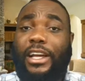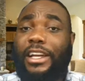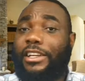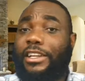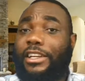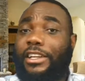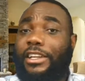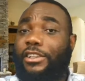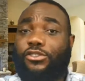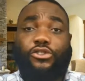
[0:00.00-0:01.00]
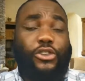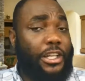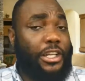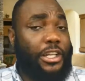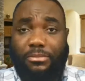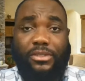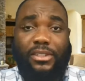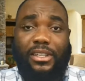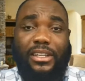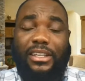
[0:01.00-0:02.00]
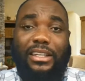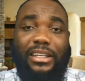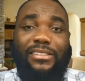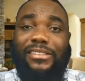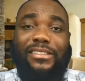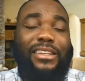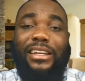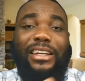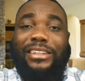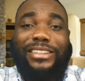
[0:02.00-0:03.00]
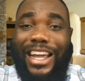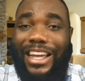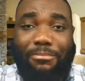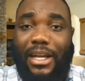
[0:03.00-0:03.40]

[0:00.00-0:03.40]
his dreams is a dead man.